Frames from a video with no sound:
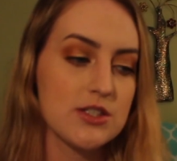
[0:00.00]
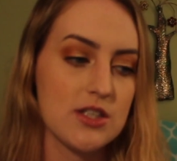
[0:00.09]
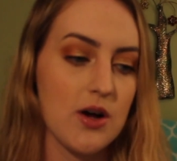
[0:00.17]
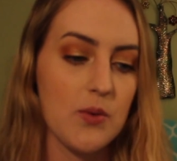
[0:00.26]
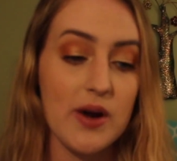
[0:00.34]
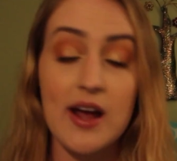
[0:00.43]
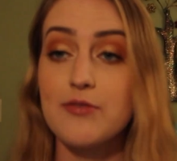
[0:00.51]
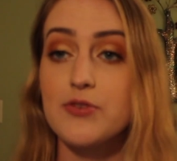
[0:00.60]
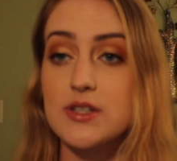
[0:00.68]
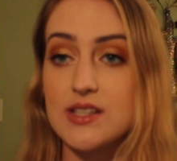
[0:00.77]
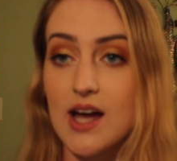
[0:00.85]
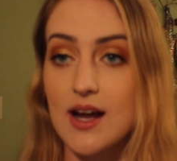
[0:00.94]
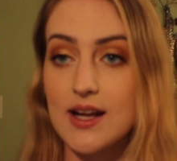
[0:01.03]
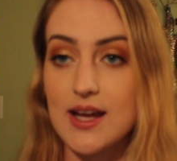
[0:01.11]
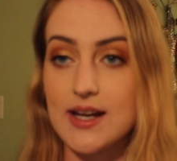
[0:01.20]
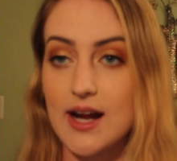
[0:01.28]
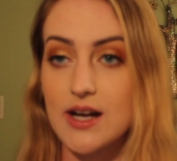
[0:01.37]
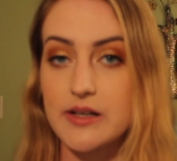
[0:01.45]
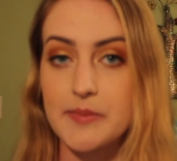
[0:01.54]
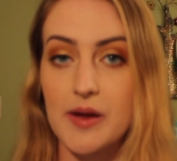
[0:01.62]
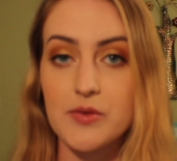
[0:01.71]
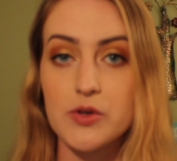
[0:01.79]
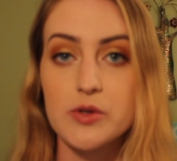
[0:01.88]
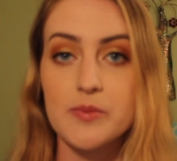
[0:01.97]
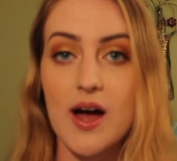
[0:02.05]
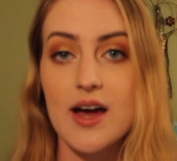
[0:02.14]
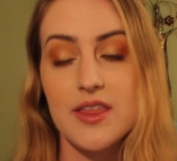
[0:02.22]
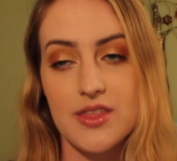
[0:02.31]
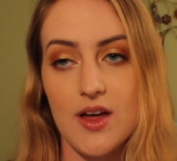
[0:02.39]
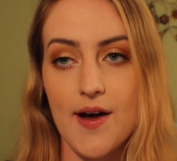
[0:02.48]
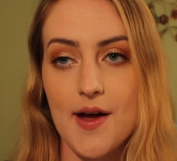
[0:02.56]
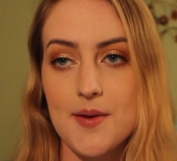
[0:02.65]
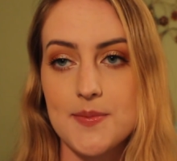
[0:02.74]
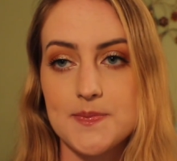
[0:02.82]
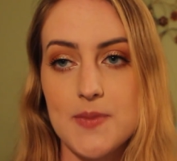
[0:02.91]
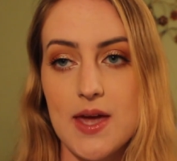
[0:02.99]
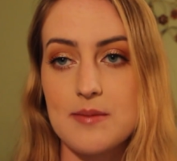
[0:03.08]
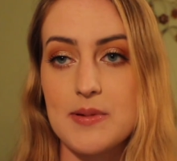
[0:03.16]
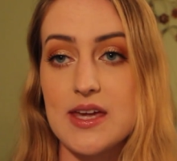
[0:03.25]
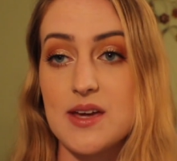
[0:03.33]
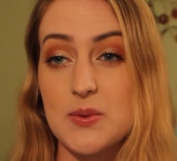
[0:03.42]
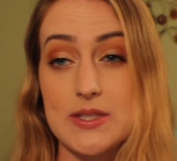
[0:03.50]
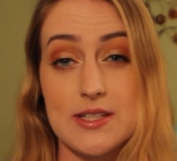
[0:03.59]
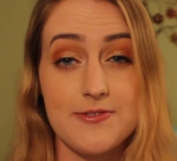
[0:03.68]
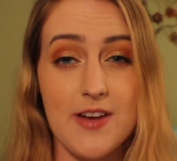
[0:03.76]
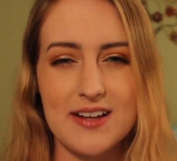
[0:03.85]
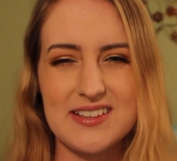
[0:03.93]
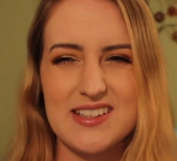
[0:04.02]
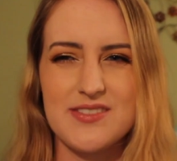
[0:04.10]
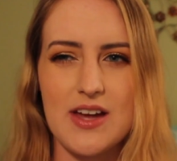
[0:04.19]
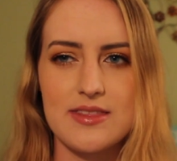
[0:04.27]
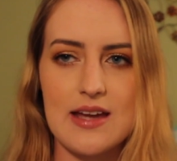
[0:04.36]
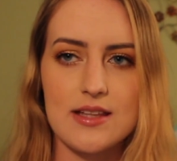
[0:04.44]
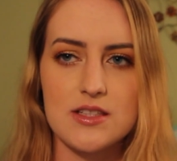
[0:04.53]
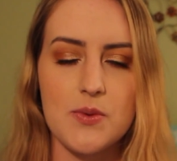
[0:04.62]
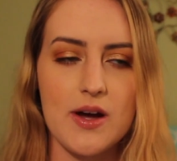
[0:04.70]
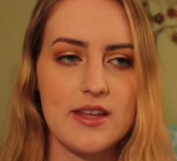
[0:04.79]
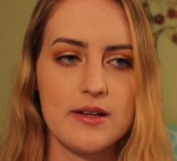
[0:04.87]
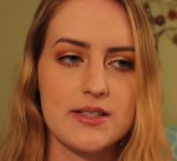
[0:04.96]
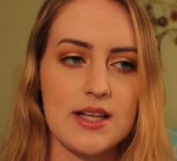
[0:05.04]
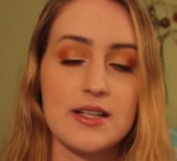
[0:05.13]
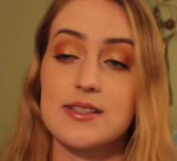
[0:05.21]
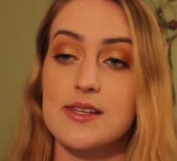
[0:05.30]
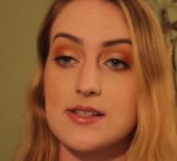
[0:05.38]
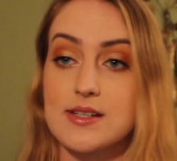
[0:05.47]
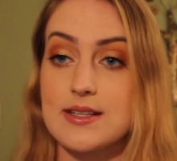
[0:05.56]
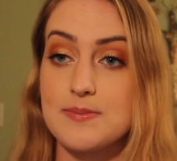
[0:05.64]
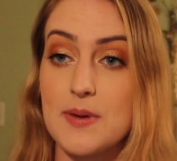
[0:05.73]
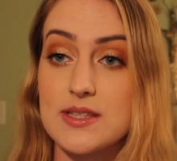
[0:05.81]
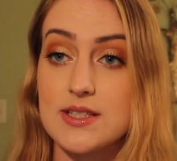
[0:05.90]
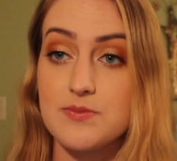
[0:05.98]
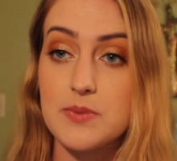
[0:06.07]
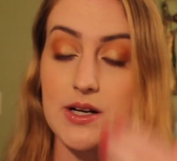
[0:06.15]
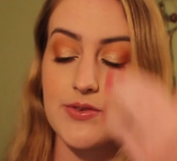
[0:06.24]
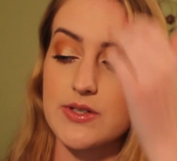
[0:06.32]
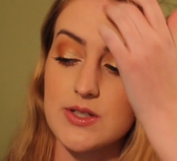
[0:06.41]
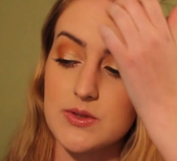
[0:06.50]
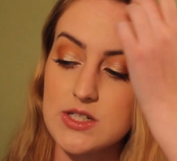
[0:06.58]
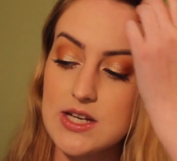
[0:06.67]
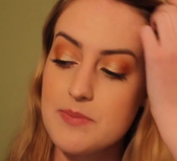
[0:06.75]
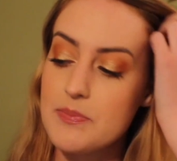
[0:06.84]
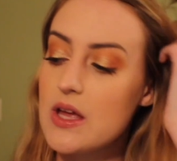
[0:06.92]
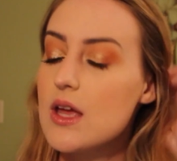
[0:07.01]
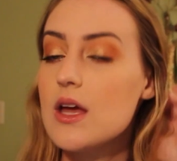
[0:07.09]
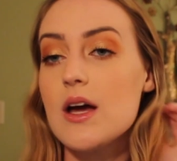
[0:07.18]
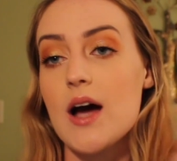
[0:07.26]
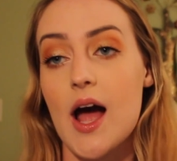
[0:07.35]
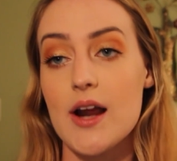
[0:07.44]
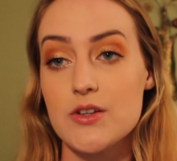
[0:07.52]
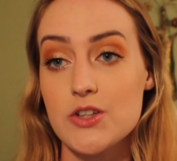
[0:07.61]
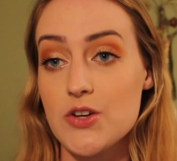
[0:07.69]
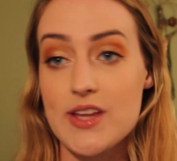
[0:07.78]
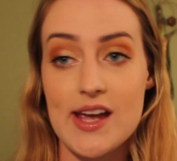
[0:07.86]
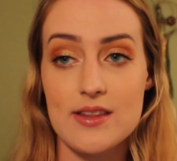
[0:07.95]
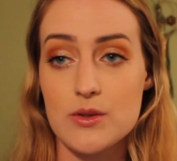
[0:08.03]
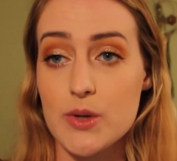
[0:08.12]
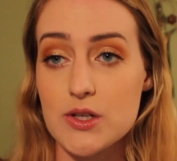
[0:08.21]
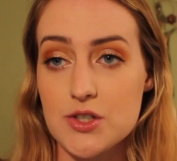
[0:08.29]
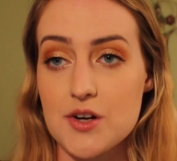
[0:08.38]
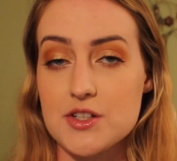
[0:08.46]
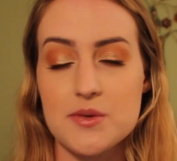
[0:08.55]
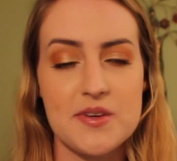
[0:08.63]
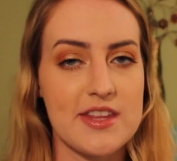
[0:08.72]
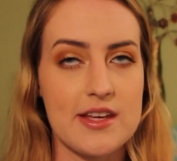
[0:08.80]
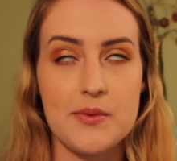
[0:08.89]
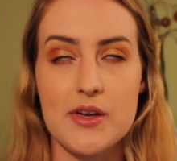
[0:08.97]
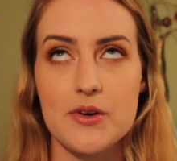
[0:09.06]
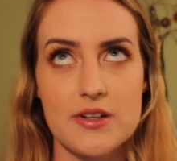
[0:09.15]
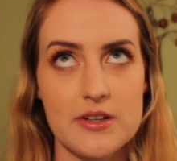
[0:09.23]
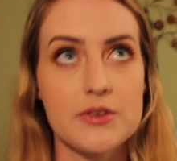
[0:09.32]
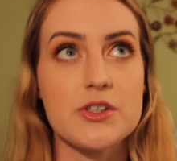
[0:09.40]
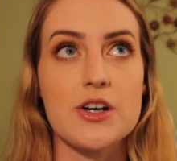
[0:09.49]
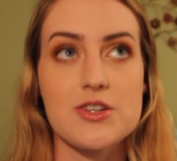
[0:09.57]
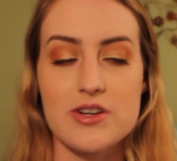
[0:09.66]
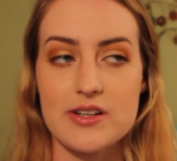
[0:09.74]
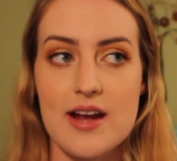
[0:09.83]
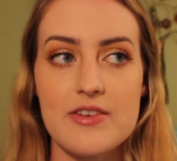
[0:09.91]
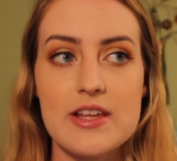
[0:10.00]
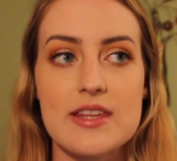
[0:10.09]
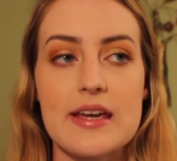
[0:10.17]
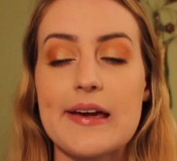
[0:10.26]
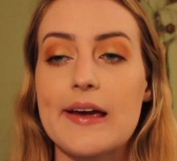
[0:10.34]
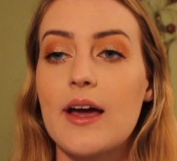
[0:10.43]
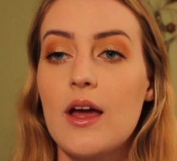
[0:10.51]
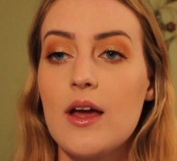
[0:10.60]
So when I first got it and had it in my room, I thought maybe it was defective and that's why they were selling such an expensive mirror for so cheap. I don't know, they had the wrong charger with it, we ordered a new charger and everything.